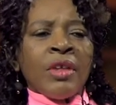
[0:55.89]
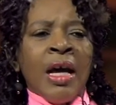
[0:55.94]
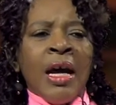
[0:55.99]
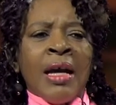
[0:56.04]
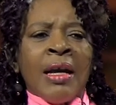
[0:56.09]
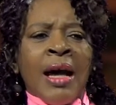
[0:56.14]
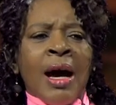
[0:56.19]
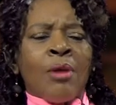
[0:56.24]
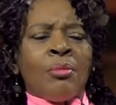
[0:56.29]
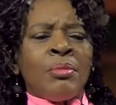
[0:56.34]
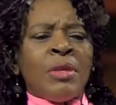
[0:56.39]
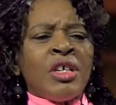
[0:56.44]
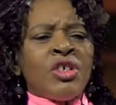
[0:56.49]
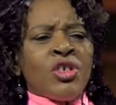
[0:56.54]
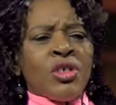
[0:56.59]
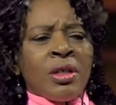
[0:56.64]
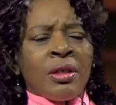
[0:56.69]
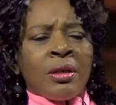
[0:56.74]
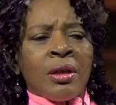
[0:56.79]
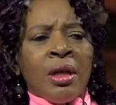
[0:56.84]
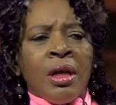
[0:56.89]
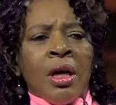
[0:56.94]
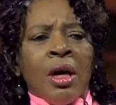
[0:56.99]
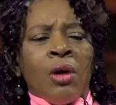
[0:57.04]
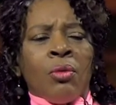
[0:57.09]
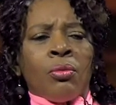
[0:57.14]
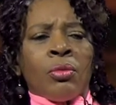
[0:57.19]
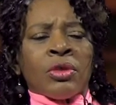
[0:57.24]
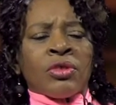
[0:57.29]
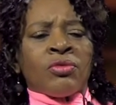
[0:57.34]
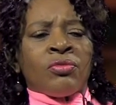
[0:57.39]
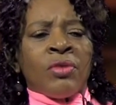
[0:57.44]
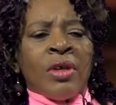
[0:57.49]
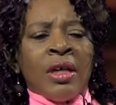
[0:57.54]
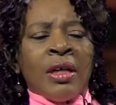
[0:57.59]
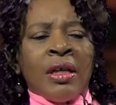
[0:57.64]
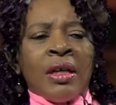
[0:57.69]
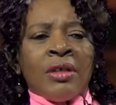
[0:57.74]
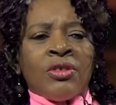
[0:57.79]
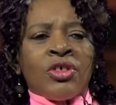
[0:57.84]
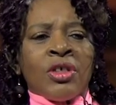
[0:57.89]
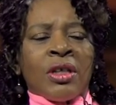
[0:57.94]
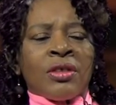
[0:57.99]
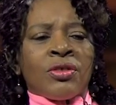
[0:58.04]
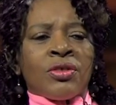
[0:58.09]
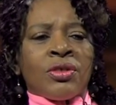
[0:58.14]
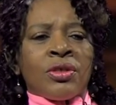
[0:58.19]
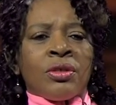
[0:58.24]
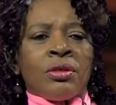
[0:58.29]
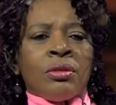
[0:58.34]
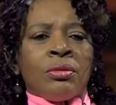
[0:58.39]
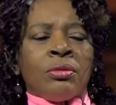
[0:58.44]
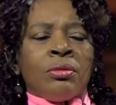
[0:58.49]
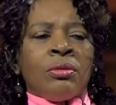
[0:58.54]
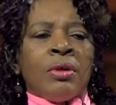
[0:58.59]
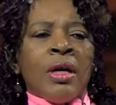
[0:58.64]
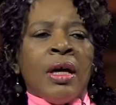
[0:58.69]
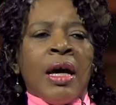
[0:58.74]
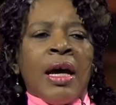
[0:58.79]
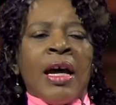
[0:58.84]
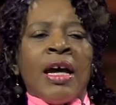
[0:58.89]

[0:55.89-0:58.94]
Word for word: And our mission was really just to